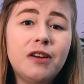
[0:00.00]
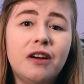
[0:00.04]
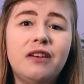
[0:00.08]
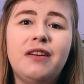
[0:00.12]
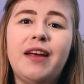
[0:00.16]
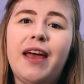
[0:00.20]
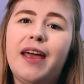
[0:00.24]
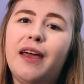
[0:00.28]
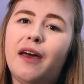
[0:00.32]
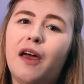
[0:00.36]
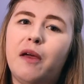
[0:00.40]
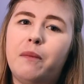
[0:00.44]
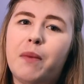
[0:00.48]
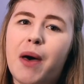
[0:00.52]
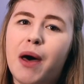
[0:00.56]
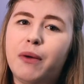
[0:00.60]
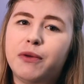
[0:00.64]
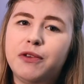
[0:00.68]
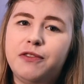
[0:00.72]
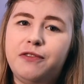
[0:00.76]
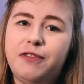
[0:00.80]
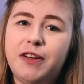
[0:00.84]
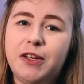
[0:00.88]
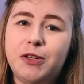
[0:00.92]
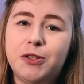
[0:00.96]
on A
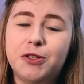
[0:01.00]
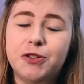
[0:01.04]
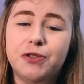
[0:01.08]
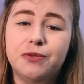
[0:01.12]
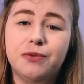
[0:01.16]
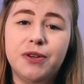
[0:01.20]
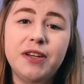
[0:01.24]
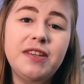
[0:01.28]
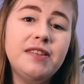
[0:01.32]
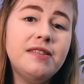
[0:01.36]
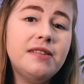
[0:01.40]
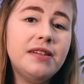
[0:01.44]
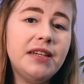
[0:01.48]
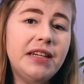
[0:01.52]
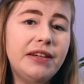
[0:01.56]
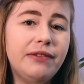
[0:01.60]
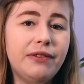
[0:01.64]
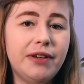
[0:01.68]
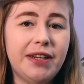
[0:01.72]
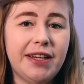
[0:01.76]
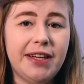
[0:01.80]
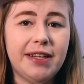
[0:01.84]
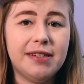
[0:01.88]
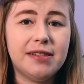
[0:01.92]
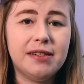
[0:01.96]
I-powered features recently
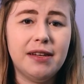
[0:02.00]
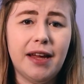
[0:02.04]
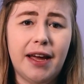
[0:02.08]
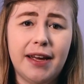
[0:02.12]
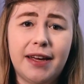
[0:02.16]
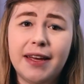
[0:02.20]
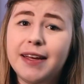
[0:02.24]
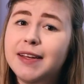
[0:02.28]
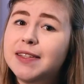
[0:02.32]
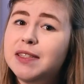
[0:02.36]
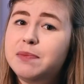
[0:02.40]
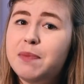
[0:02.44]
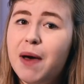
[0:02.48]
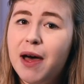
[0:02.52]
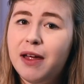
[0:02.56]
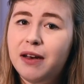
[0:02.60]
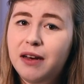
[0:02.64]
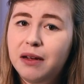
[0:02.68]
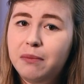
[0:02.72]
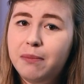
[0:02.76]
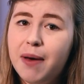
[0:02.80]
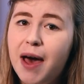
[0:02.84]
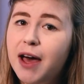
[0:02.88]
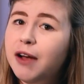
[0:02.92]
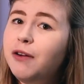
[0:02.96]
released, like
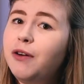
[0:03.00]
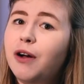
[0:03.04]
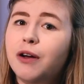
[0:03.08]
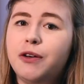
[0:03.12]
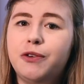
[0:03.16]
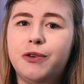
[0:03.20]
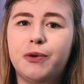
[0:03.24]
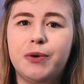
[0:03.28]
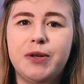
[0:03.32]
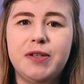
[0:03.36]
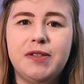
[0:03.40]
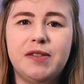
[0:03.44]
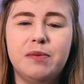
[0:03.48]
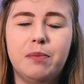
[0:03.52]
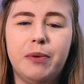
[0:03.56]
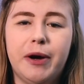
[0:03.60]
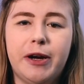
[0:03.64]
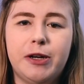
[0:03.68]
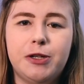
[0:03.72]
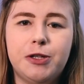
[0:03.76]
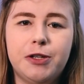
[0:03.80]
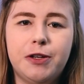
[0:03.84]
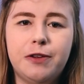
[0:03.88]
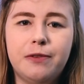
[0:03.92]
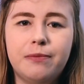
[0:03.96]
expanding background noise
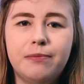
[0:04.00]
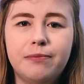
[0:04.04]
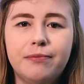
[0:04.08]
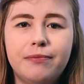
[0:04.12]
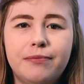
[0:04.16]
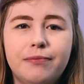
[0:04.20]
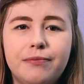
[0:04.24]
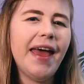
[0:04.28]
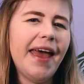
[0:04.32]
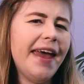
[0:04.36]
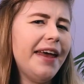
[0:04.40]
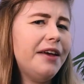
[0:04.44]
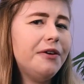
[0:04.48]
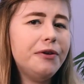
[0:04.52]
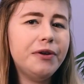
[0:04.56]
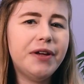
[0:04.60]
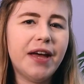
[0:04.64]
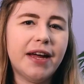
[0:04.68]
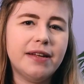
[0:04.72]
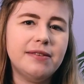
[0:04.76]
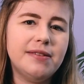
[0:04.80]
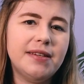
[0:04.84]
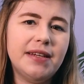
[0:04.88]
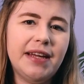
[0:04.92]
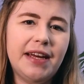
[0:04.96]
suppression. Echo
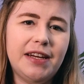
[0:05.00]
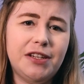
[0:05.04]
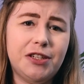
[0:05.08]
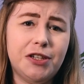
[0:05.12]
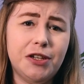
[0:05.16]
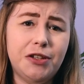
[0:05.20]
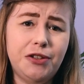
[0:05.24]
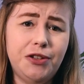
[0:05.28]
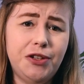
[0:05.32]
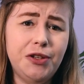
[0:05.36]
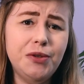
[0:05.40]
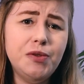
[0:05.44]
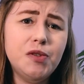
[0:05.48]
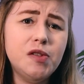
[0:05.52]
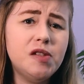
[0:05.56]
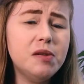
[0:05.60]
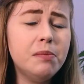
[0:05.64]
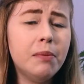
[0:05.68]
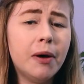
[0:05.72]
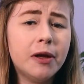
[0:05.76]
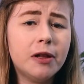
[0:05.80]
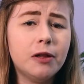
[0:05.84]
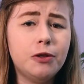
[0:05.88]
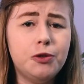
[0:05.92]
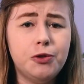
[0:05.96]
cancellation uses a
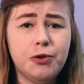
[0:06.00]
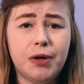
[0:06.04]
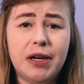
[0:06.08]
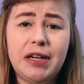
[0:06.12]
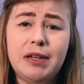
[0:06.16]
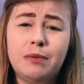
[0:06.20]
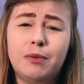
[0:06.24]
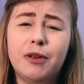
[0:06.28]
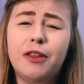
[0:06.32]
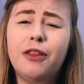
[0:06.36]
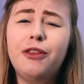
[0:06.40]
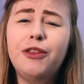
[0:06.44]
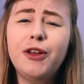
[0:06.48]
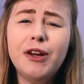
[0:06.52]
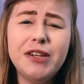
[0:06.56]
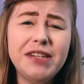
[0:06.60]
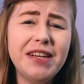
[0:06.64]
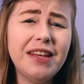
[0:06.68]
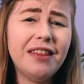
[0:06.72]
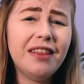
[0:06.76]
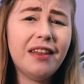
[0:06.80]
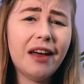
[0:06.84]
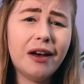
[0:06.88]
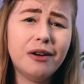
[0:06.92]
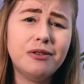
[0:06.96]
model trained with
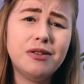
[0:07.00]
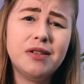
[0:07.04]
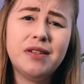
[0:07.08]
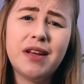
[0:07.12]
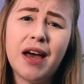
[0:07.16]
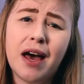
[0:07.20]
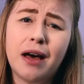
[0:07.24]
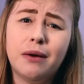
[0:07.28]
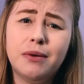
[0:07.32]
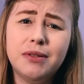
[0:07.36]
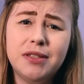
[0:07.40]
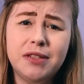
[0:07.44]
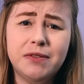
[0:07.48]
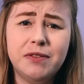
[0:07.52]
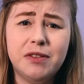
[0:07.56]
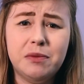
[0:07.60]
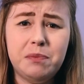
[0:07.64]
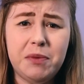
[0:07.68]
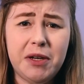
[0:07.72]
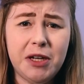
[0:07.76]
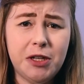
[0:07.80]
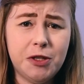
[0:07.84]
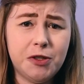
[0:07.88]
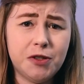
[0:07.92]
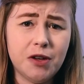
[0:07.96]
thirty thousand hours of
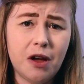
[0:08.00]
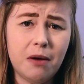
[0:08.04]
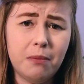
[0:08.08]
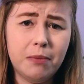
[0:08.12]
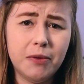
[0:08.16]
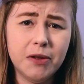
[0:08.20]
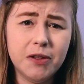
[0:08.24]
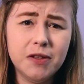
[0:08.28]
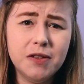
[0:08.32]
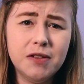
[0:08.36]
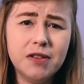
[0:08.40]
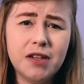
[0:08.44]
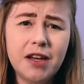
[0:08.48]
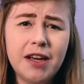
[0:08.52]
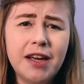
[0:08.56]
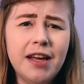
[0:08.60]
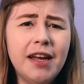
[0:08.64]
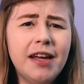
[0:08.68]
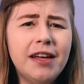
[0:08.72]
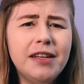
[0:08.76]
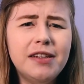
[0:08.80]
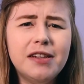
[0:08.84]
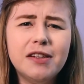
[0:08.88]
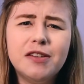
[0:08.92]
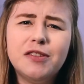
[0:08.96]
speech samples
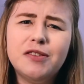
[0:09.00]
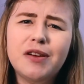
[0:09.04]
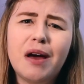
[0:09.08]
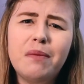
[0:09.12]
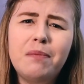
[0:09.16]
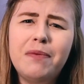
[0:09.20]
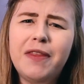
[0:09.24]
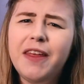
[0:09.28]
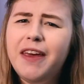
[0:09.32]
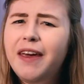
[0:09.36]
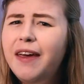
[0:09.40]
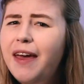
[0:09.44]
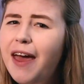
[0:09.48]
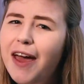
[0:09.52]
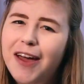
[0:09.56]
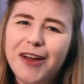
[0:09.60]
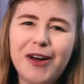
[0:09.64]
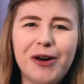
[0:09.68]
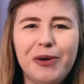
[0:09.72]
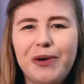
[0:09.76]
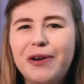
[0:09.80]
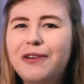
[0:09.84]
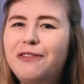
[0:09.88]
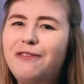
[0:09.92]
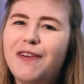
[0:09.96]
to stop the
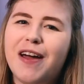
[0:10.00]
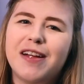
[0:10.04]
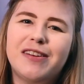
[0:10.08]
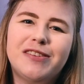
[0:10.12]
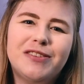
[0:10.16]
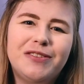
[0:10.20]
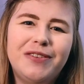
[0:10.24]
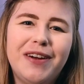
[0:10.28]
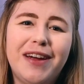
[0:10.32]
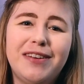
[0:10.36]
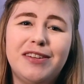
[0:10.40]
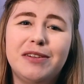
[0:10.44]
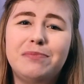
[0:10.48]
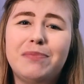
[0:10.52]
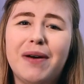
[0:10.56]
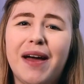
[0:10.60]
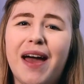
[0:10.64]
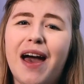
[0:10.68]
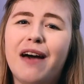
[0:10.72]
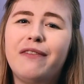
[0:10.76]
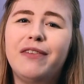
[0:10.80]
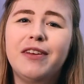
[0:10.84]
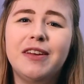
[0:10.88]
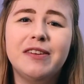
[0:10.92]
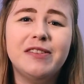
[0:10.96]
echo effect created by
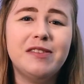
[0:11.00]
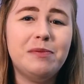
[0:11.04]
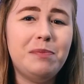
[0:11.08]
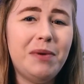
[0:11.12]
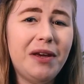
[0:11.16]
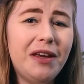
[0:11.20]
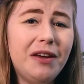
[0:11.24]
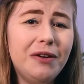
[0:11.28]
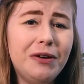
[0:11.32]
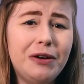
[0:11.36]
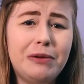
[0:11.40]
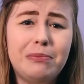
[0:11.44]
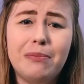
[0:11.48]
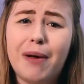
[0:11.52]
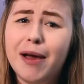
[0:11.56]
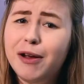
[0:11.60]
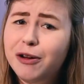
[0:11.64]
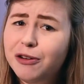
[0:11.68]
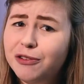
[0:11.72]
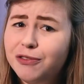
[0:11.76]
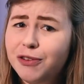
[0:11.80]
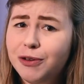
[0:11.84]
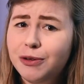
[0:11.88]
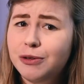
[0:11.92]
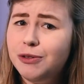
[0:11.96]
having a speaker and
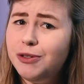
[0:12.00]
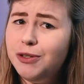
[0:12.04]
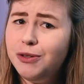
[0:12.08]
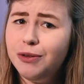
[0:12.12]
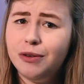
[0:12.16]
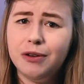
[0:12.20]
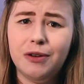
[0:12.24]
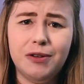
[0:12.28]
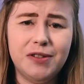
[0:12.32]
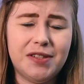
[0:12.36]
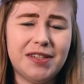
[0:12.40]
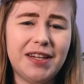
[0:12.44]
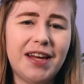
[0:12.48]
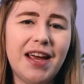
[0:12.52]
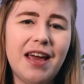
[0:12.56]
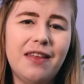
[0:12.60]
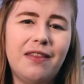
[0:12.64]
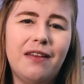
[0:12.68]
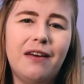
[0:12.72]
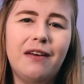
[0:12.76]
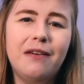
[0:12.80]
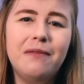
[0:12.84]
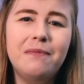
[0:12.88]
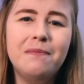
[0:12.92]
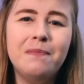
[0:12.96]
microphone too close
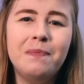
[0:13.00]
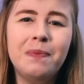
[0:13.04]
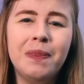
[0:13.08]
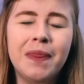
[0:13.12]
together.